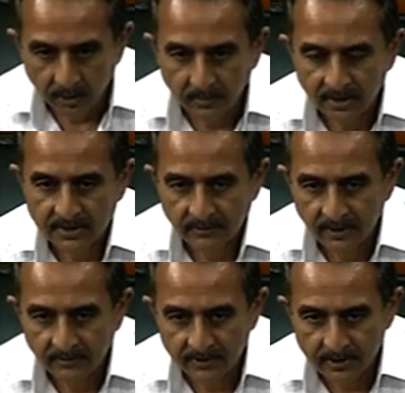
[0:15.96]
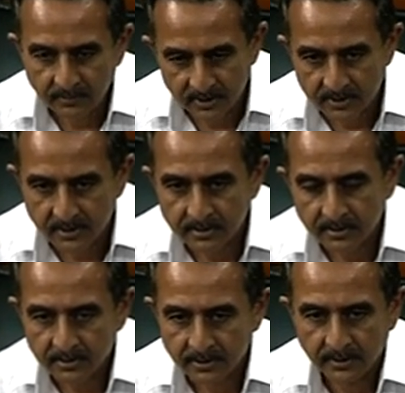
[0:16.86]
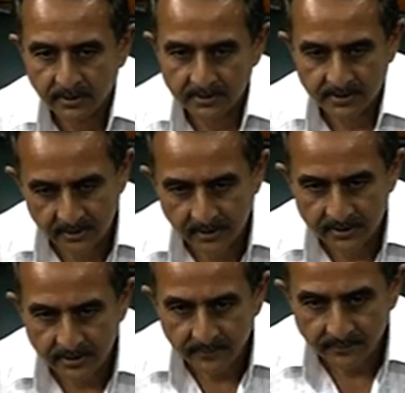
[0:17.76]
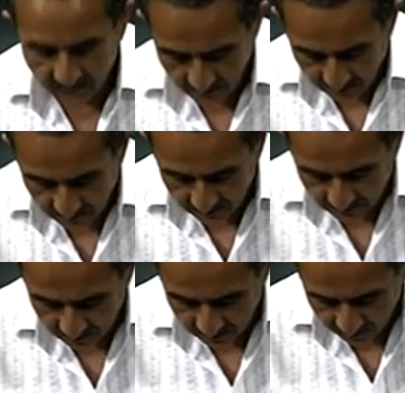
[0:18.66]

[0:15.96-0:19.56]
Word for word: Honorable Civil Aviation Minister, Shri Sindhia ji, and uh,